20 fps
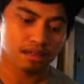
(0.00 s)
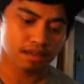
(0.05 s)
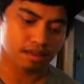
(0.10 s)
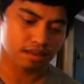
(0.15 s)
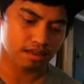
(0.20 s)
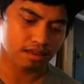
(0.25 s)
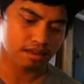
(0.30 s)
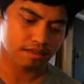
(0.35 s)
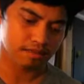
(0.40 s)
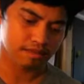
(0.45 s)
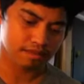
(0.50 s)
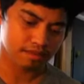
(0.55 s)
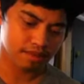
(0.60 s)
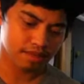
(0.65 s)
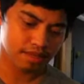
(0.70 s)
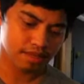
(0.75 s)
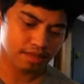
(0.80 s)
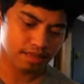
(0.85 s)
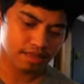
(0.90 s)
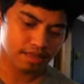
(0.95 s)
Um,
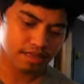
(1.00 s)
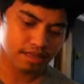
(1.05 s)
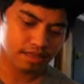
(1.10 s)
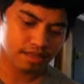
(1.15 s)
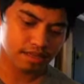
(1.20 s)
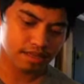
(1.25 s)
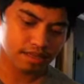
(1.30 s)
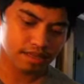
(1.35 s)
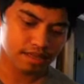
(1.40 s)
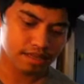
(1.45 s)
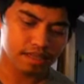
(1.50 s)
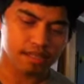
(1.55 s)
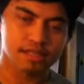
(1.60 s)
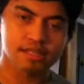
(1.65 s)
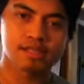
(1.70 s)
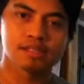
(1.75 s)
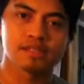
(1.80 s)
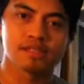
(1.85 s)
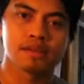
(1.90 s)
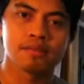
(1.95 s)

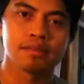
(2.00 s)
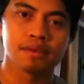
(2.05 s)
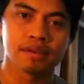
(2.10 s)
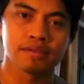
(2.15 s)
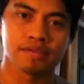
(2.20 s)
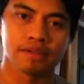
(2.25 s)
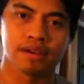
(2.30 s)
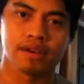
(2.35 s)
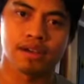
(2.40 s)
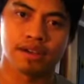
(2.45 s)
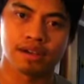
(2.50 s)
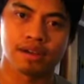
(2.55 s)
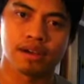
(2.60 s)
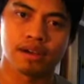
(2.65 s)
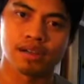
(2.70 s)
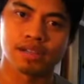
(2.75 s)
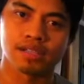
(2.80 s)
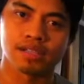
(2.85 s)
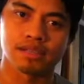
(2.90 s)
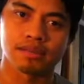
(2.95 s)
is to me very
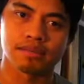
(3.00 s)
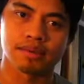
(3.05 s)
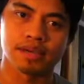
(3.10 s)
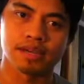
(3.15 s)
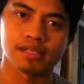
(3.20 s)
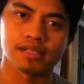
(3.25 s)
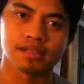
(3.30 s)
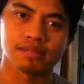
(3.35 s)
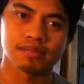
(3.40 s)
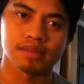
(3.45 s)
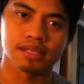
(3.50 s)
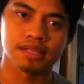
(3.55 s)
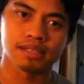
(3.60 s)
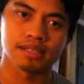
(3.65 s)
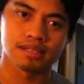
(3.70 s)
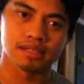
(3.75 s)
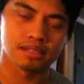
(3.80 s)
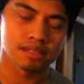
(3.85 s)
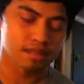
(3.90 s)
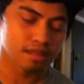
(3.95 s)
encouraging because it
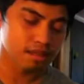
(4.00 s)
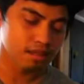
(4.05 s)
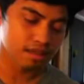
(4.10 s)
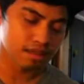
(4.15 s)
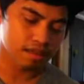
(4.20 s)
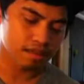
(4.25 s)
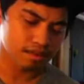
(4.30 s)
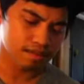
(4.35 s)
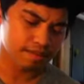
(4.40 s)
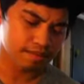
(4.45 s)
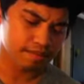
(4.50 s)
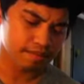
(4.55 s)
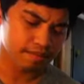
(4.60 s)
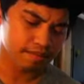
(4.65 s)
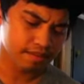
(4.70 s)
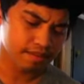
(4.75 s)
means um,